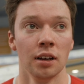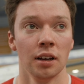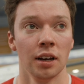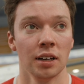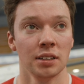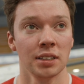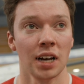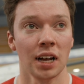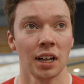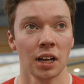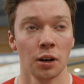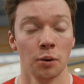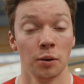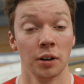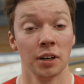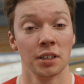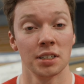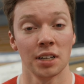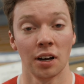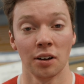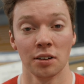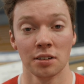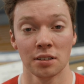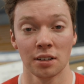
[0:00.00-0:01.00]
exactly what it
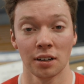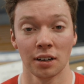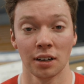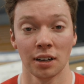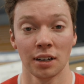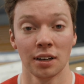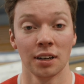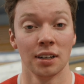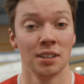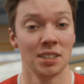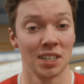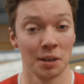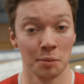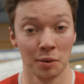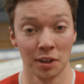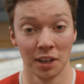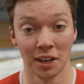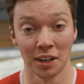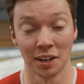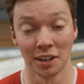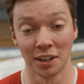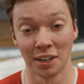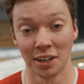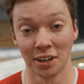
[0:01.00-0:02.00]
sounds like.
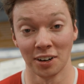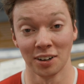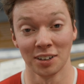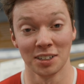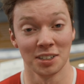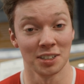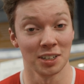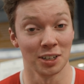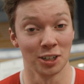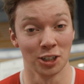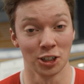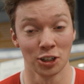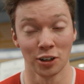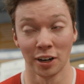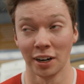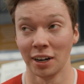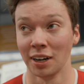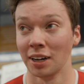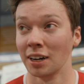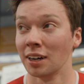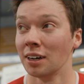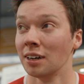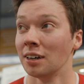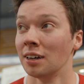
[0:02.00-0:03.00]
Simulating Kieran's in
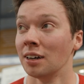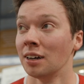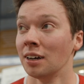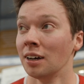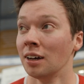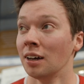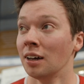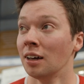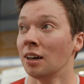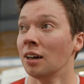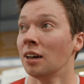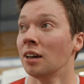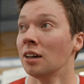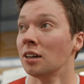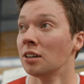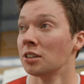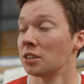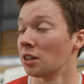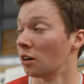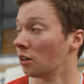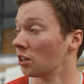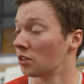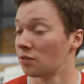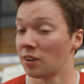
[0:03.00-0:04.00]
training.
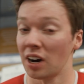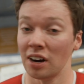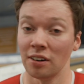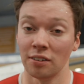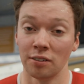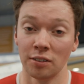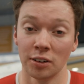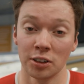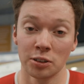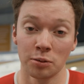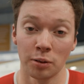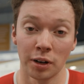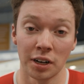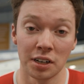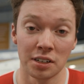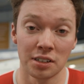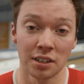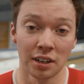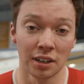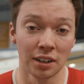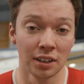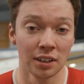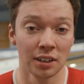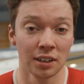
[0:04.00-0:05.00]
So it's 5 of us
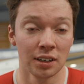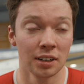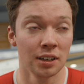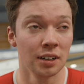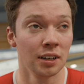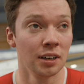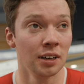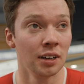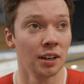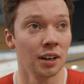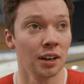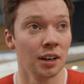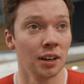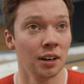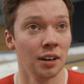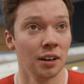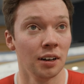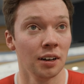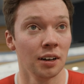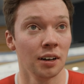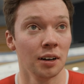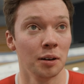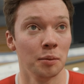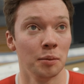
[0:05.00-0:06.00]
racing,
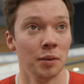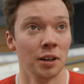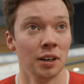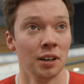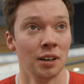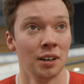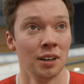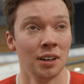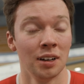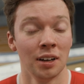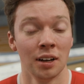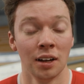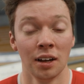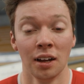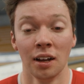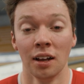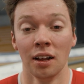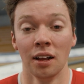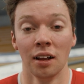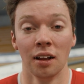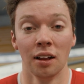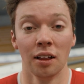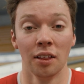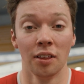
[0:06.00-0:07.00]
and
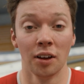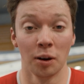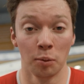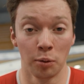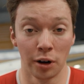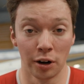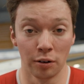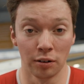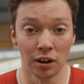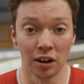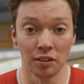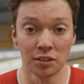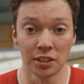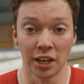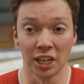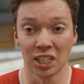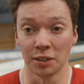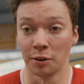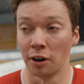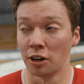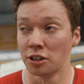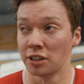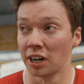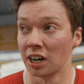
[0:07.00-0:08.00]
they're a pretty rough
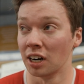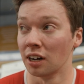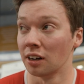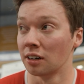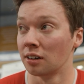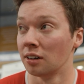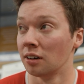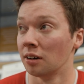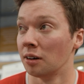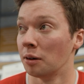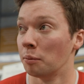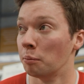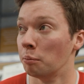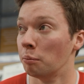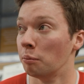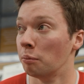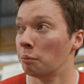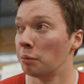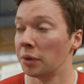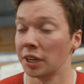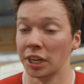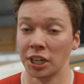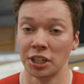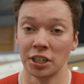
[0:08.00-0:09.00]
session. I'll try to
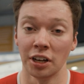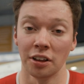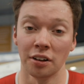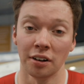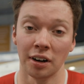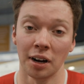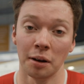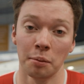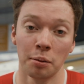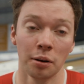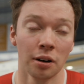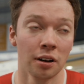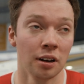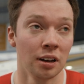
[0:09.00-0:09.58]
beat each other up